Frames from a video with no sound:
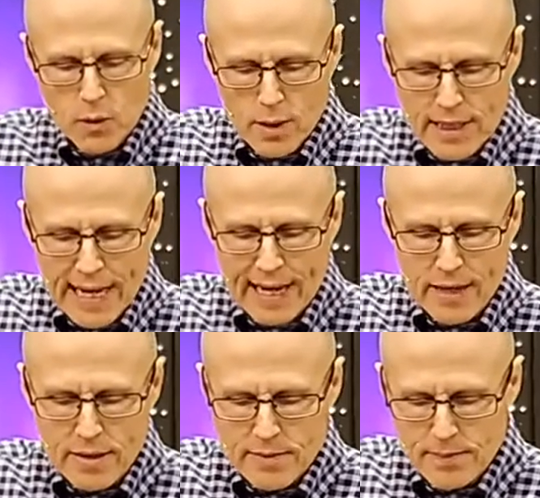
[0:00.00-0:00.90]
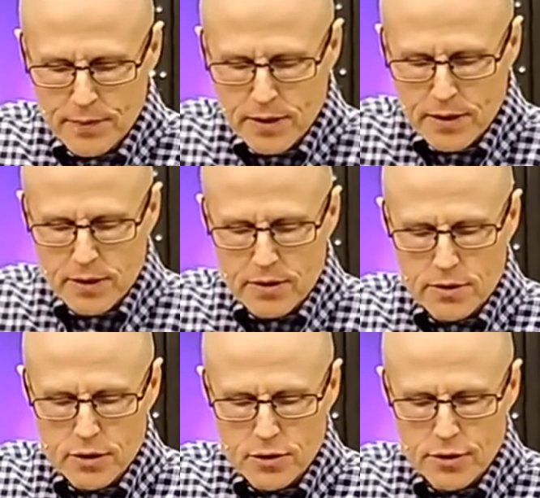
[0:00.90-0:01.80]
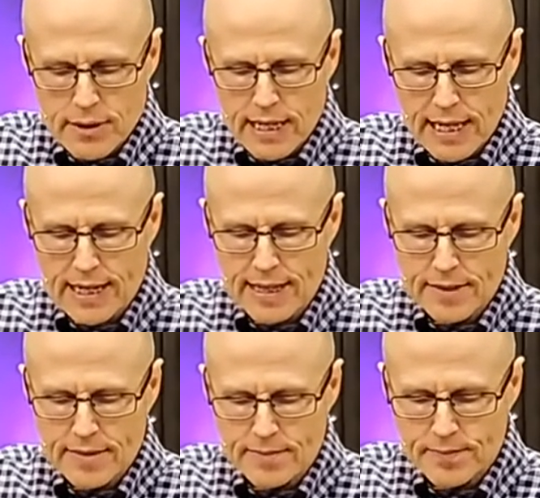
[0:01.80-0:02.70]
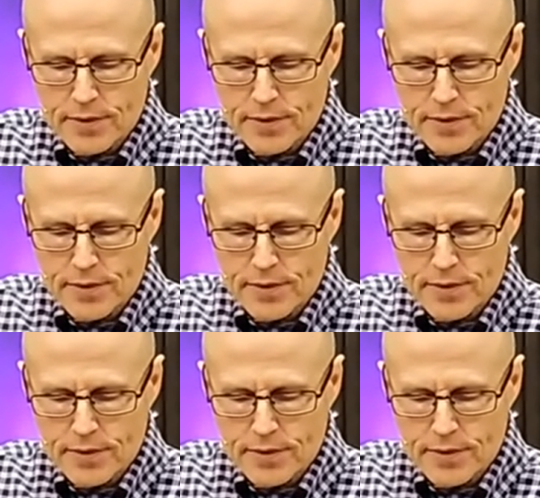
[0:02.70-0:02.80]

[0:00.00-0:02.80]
without the true God,